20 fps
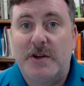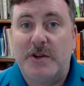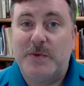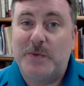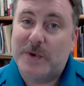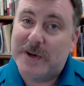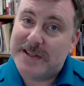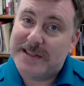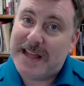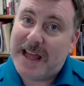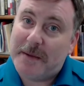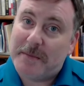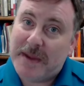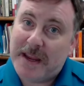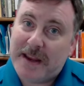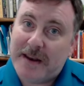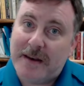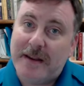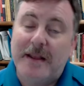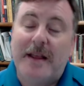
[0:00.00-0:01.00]
What does that
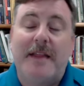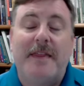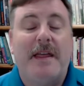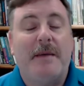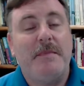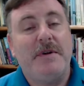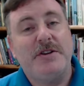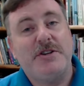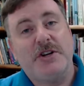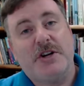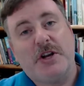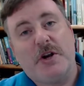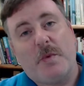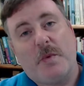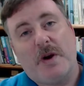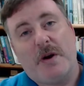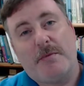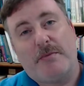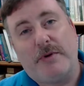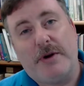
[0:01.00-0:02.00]
mean? That means you're going to
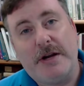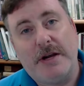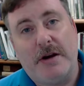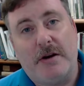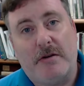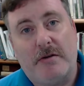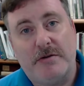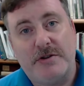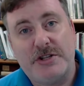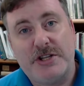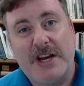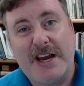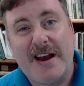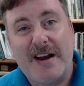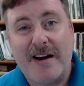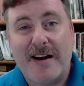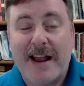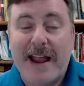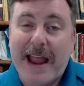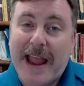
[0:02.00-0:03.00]
want to bring your own chair